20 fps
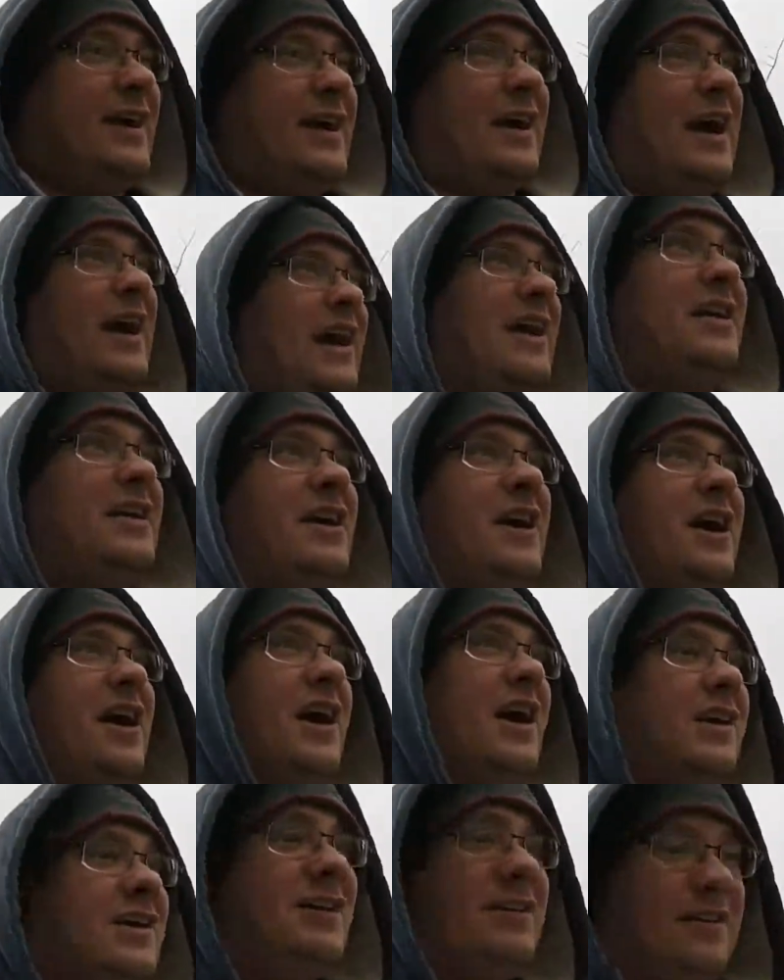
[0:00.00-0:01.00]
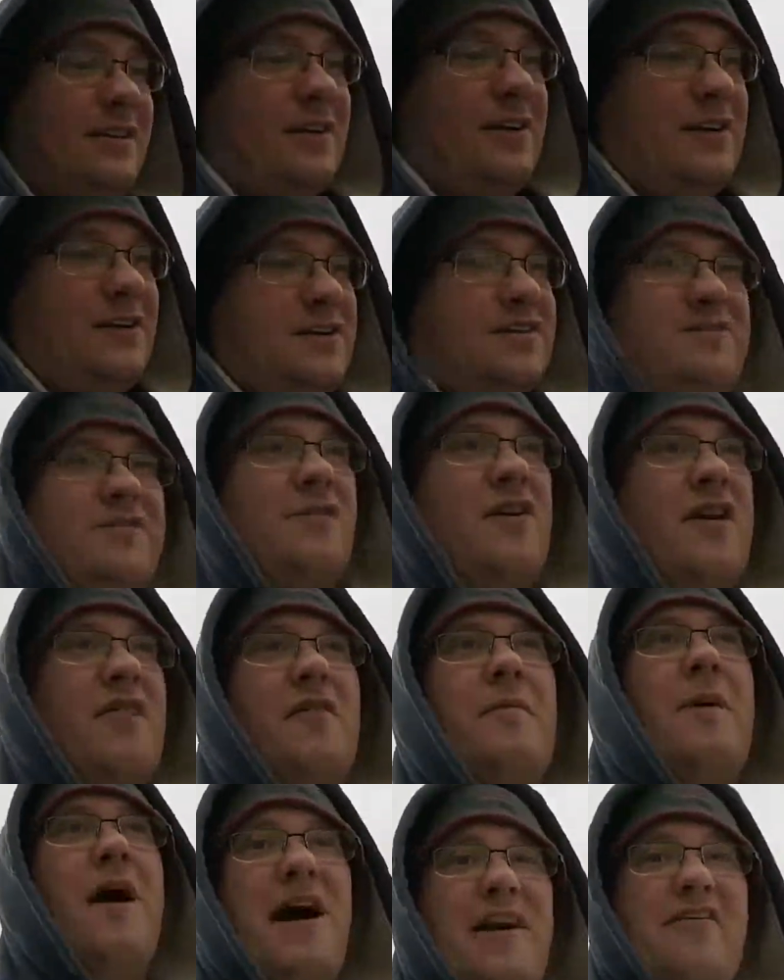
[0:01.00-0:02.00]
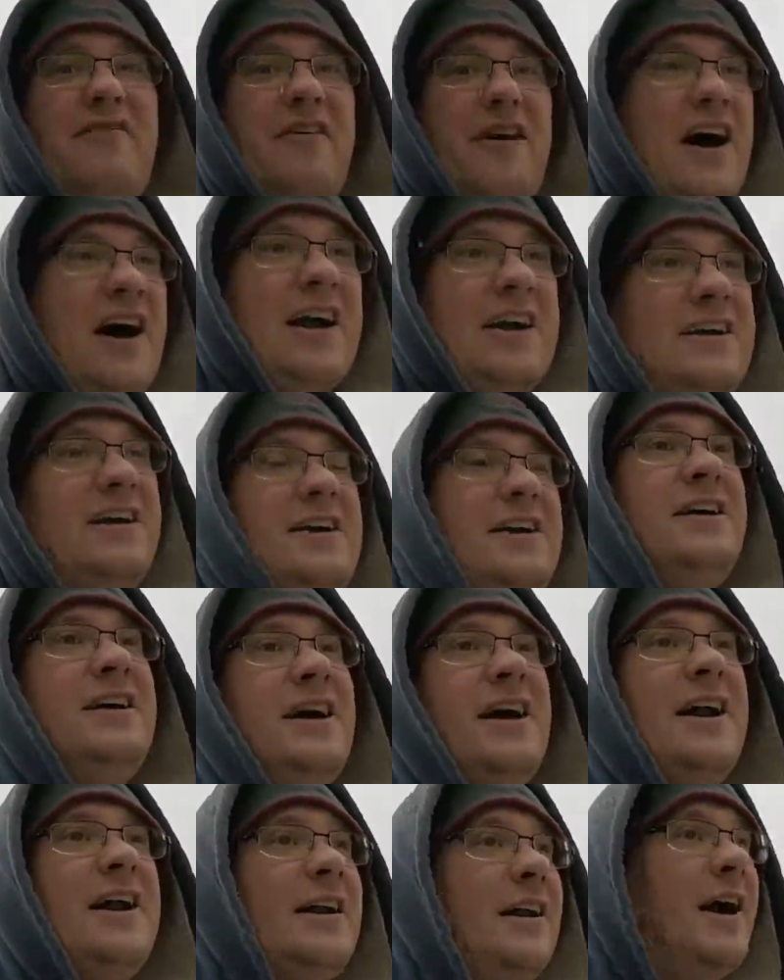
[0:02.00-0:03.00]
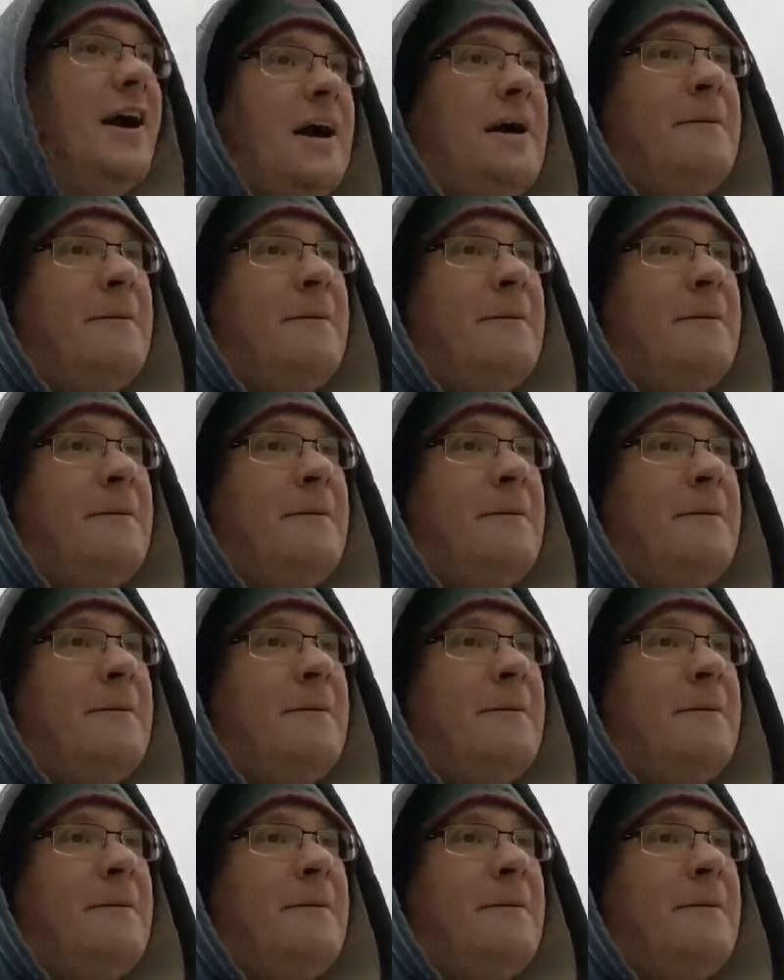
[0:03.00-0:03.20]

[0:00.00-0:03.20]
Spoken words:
and it's forever modified. And